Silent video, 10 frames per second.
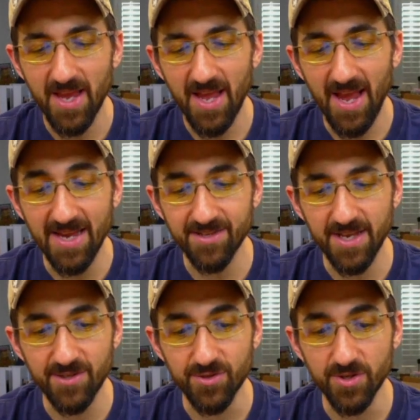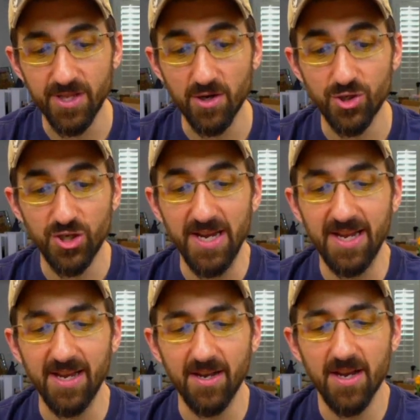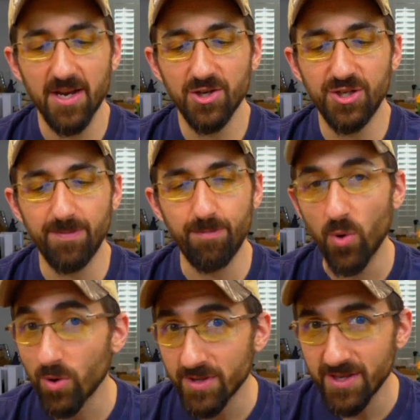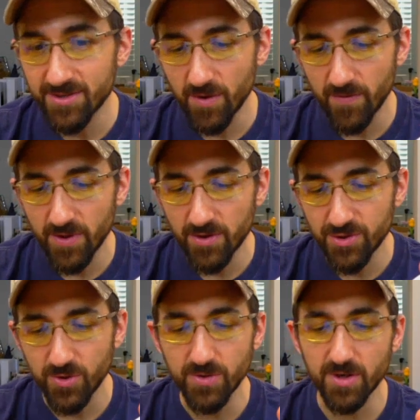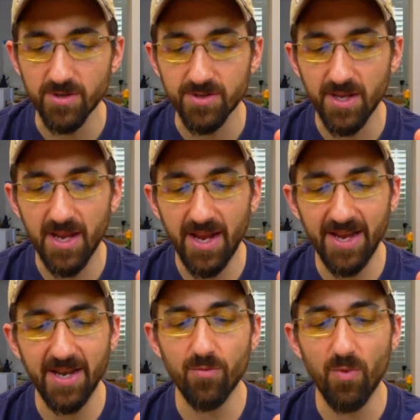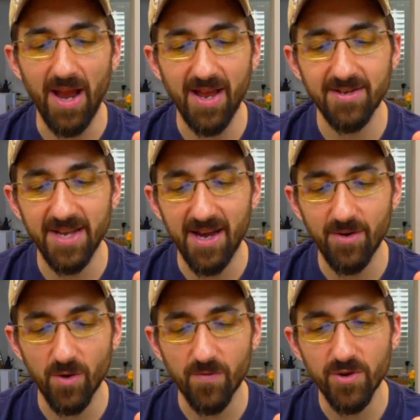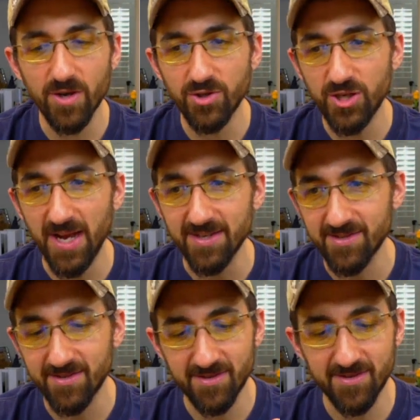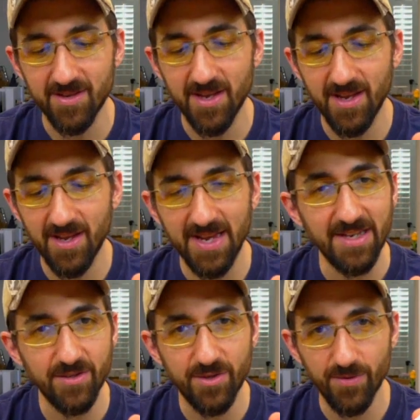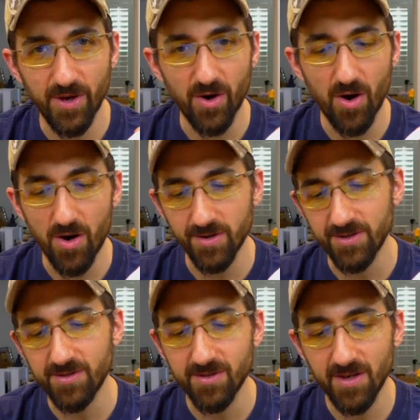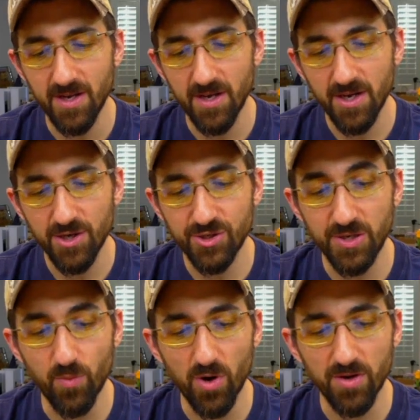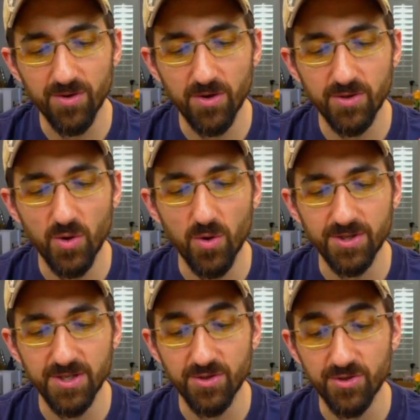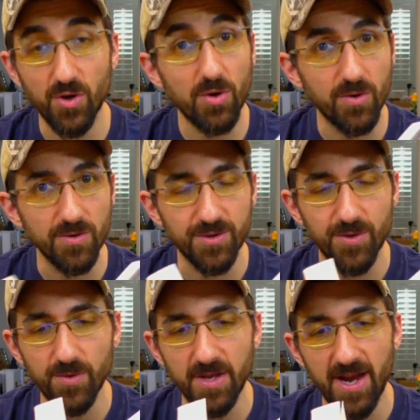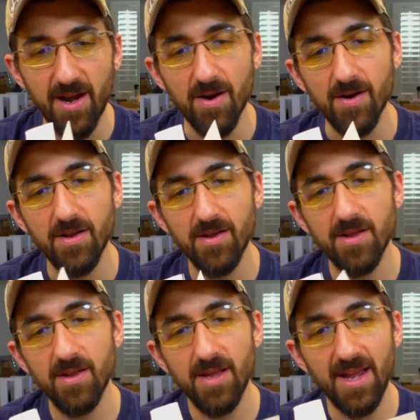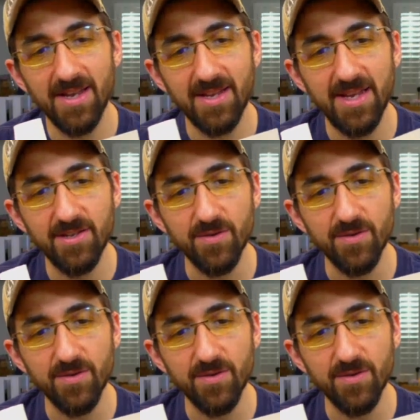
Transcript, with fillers: As they stood there shaking, she poured this over their shoulders, and it ran down over their chests into their hearts. She whirled her torch in circles through the air and kindled